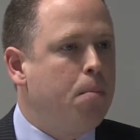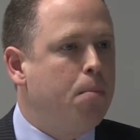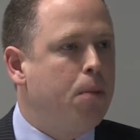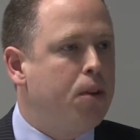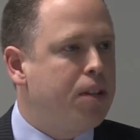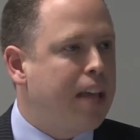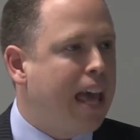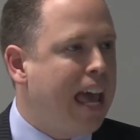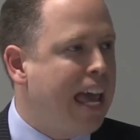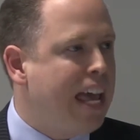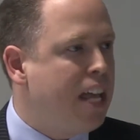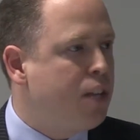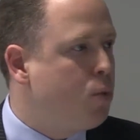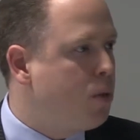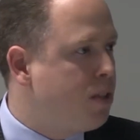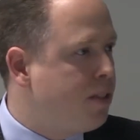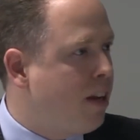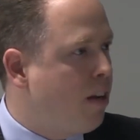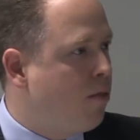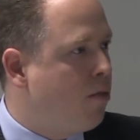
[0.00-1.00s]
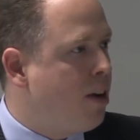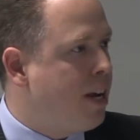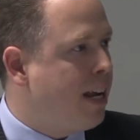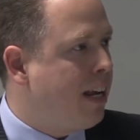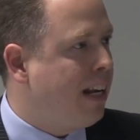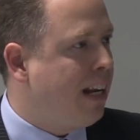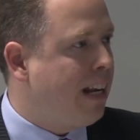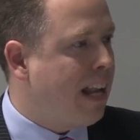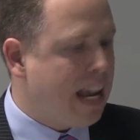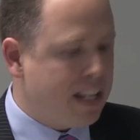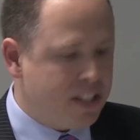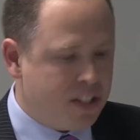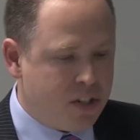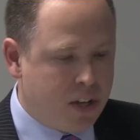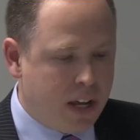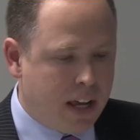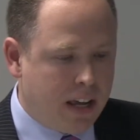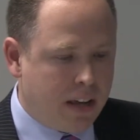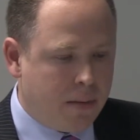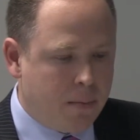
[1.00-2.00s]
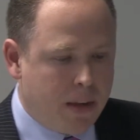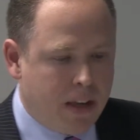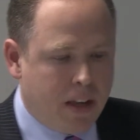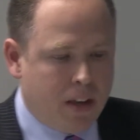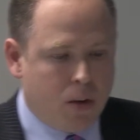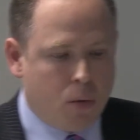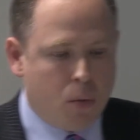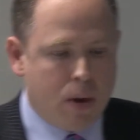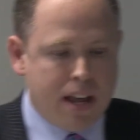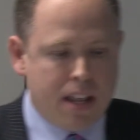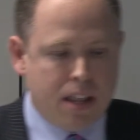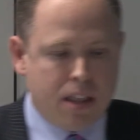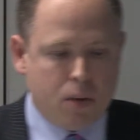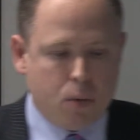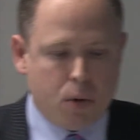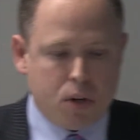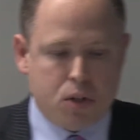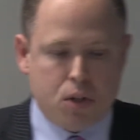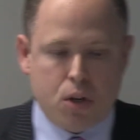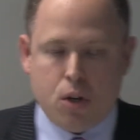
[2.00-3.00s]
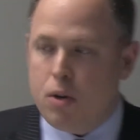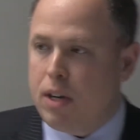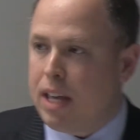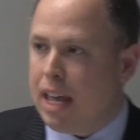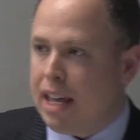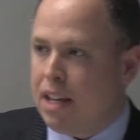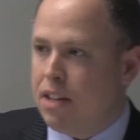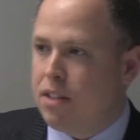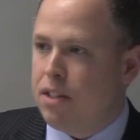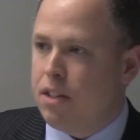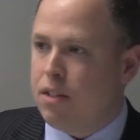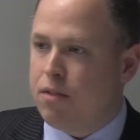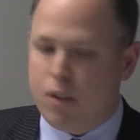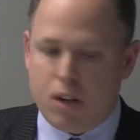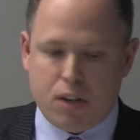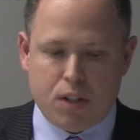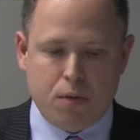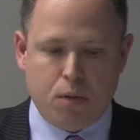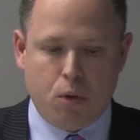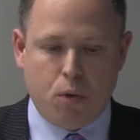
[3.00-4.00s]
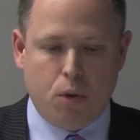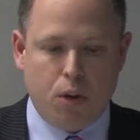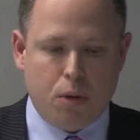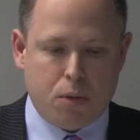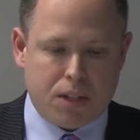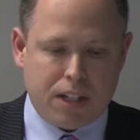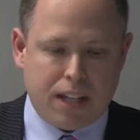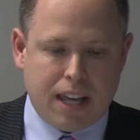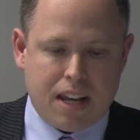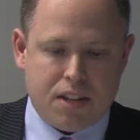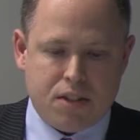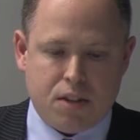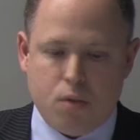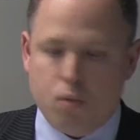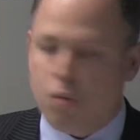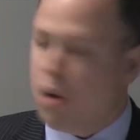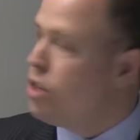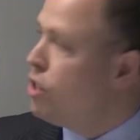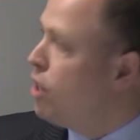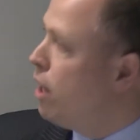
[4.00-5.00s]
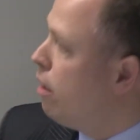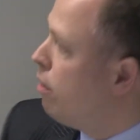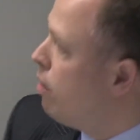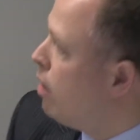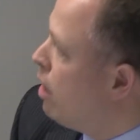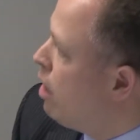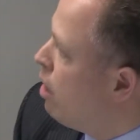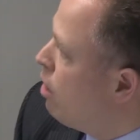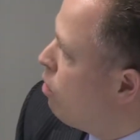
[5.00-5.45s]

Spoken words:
But hairs were set running last year when there were two cases. First of all, there was a case in Russia